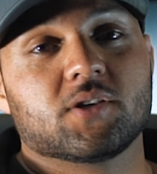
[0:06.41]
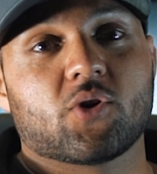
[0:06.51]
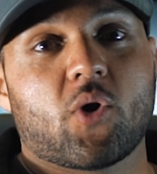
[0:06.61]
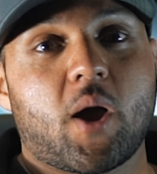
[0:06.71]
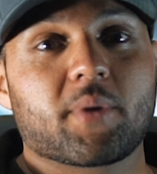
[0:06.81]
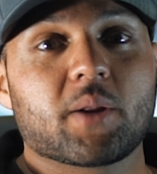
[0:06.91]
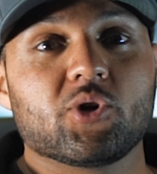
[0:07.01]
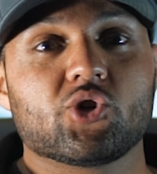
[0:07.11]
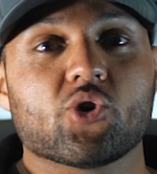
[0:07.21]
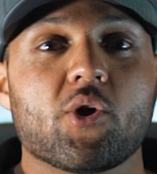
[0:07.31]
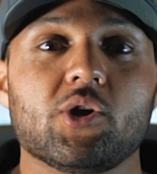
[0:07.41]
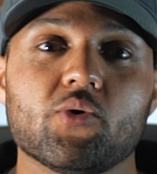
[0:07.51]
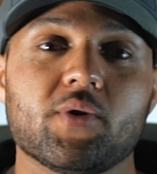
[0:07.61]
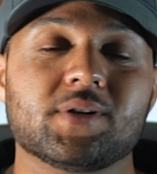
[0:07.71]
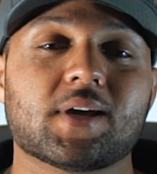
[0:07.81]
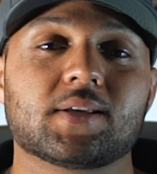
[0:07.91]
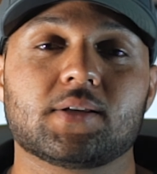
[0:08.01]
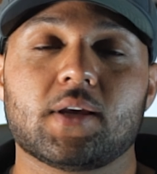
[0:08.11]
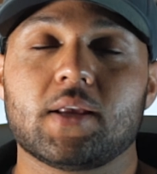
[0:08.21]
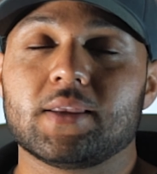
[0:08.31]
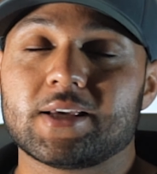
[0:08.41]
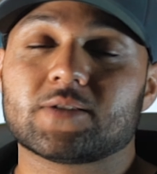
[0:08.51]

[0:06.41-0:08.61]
so i'm gonna be showing you in guys in